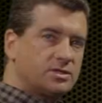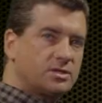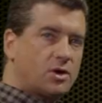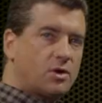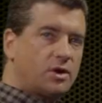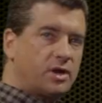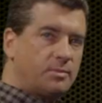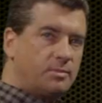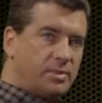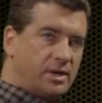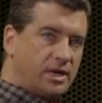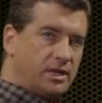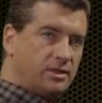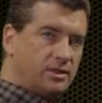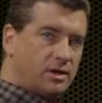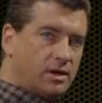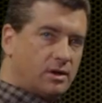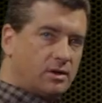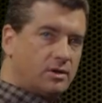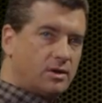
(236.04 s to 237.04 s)
is already
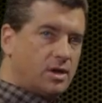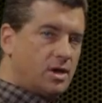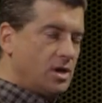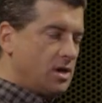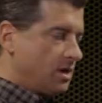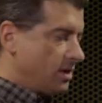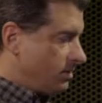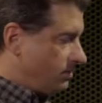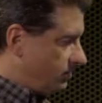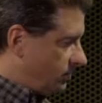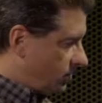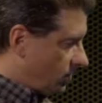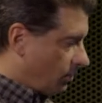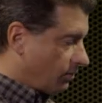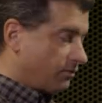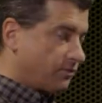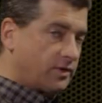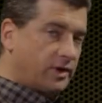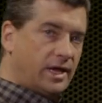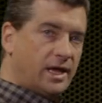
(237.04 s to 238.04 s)
pinned there.
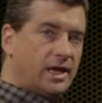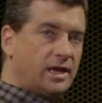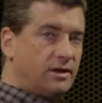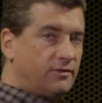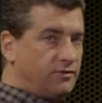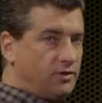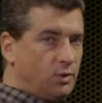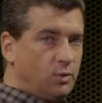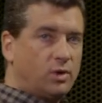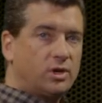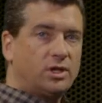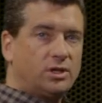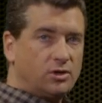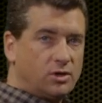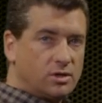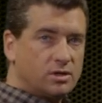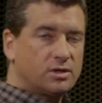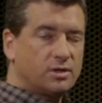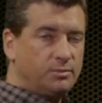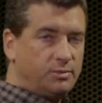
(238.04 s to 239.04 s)
Don't forget, if you want to
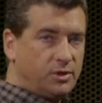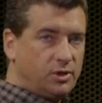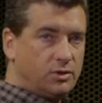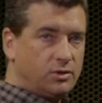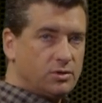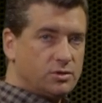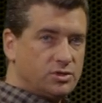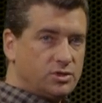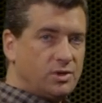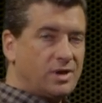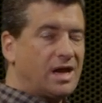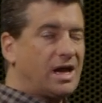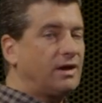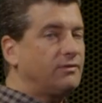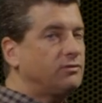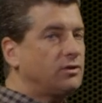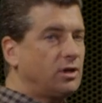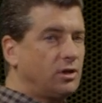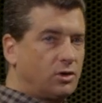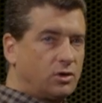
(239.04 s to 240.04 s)
learn computers, you have to